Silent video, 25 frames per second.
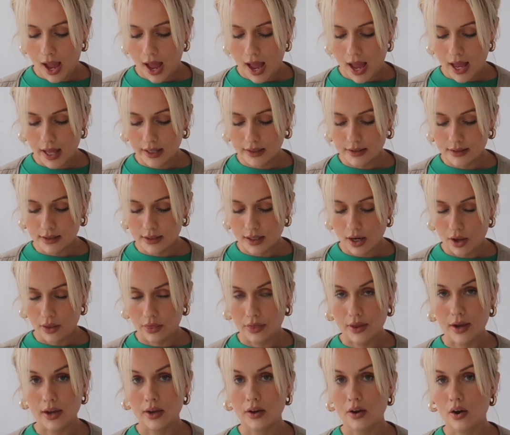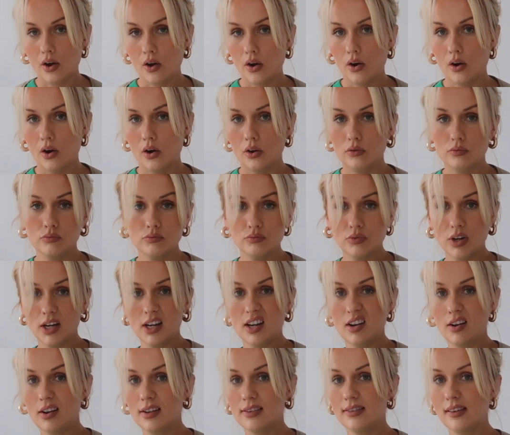and they are really
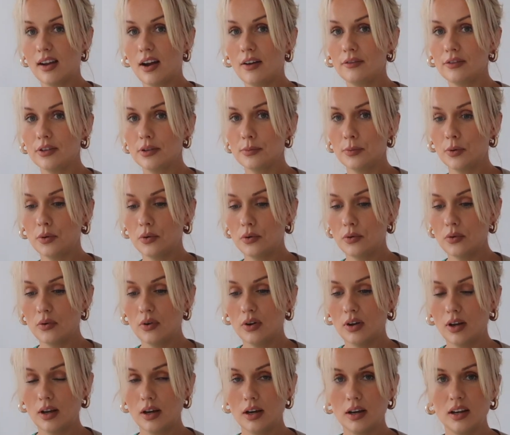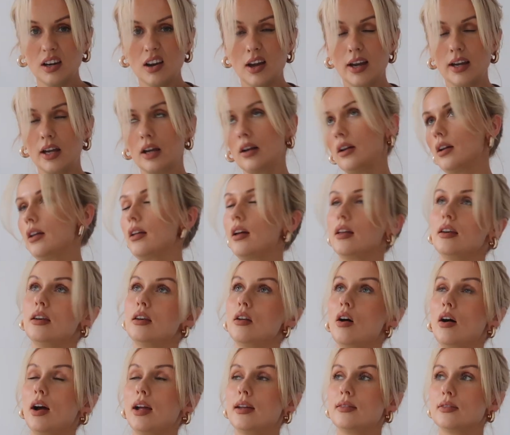nice, comfortable, like a
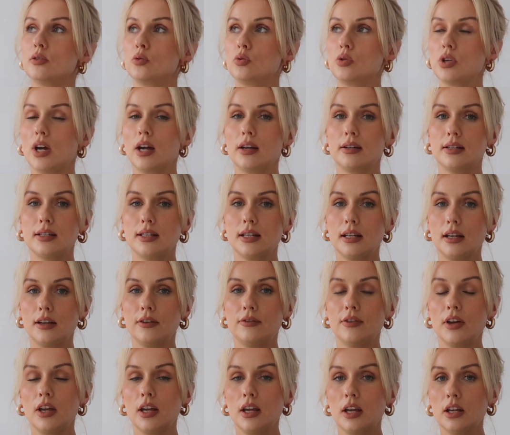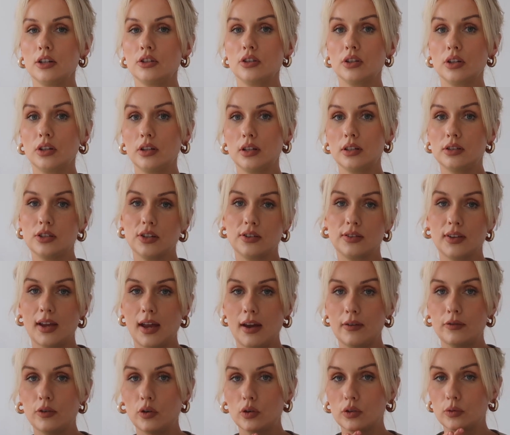nice alternative to just
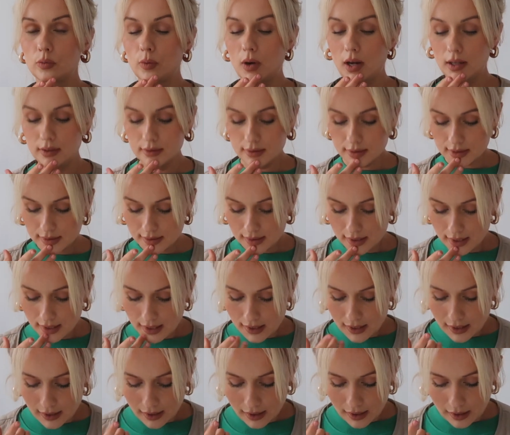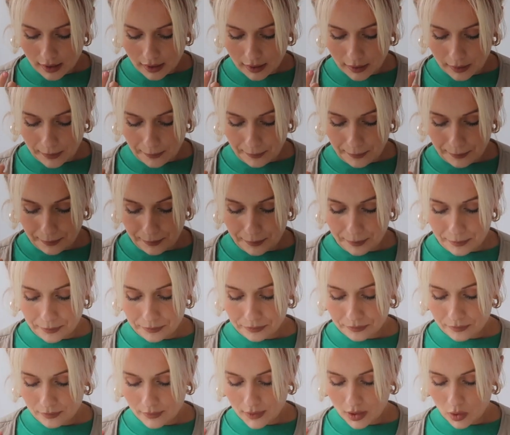Air Force Ones.
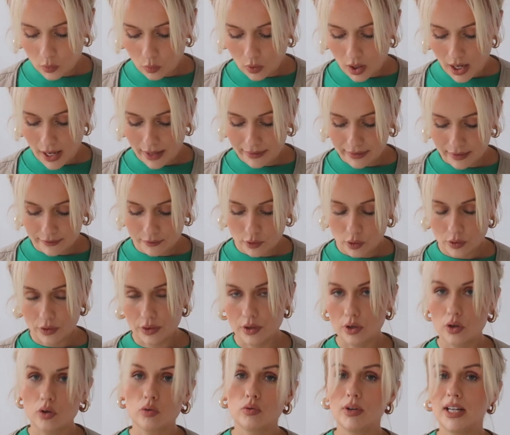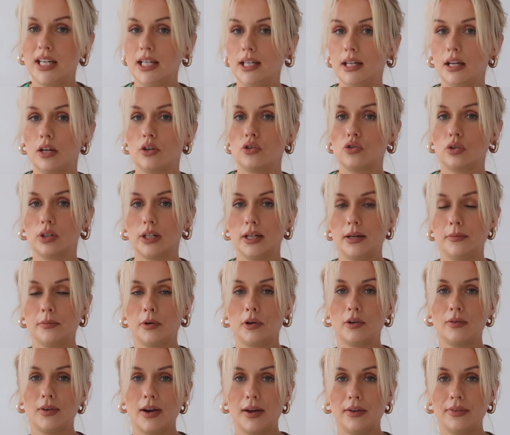And they've got the green
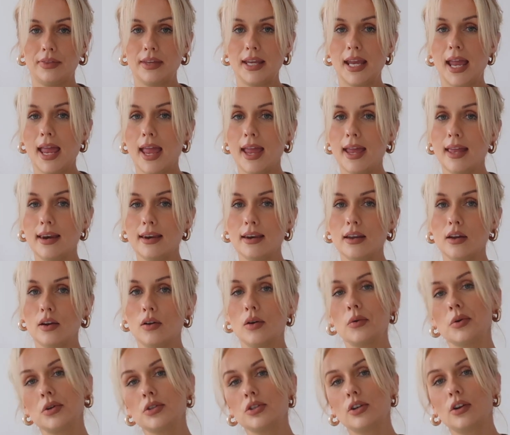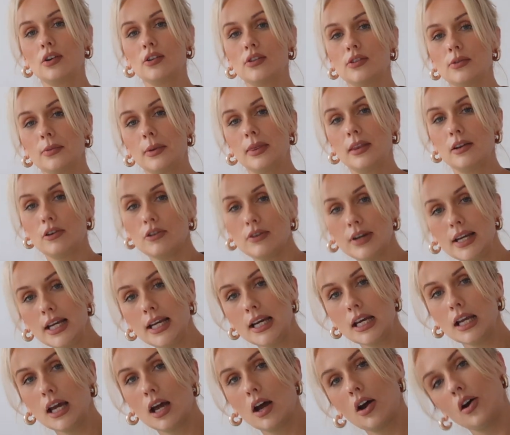trim around the end, which goes with the
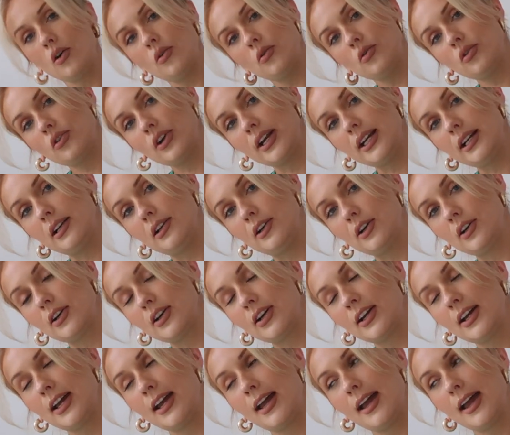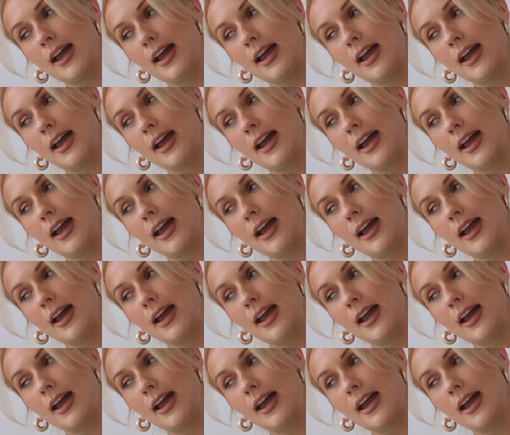green, whole green look.